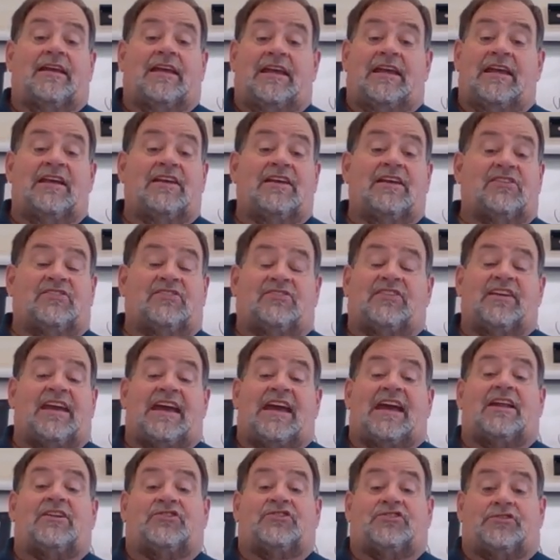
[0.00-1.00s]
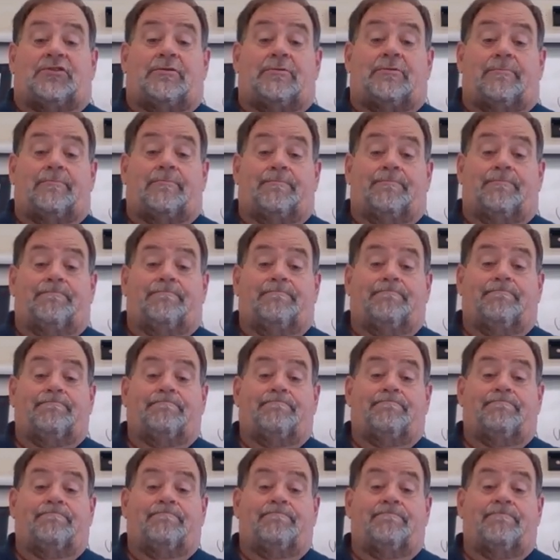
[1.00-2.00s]
is the answer.
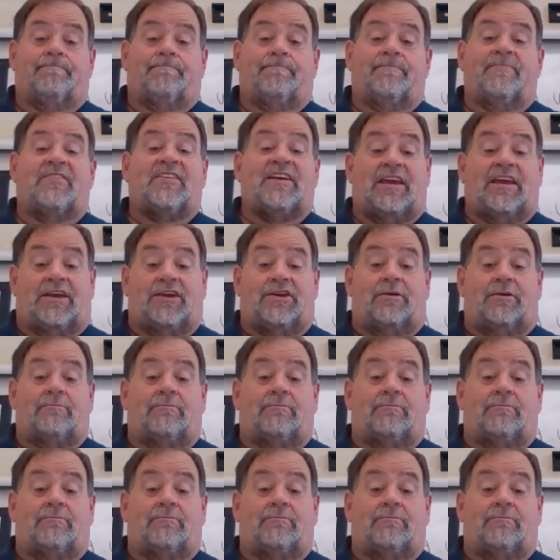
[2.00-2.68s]
Thank